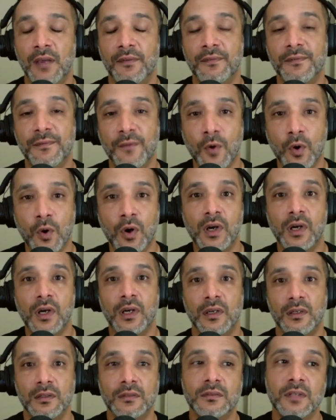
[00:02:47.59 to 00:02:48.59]

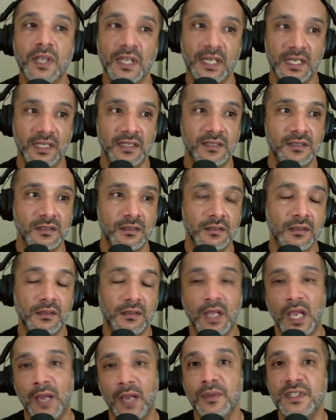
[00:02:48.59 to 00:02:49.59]
for
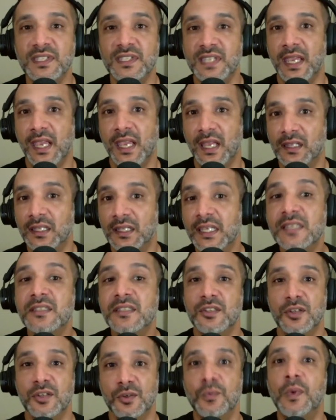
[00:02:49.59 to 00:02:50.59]
I would say at
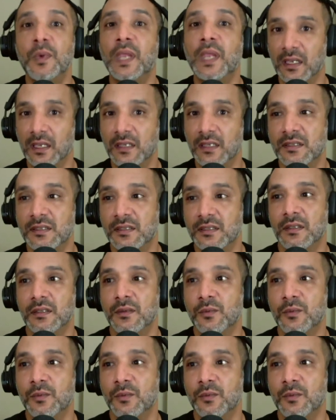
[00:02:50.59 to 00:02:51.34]
least 2 weeks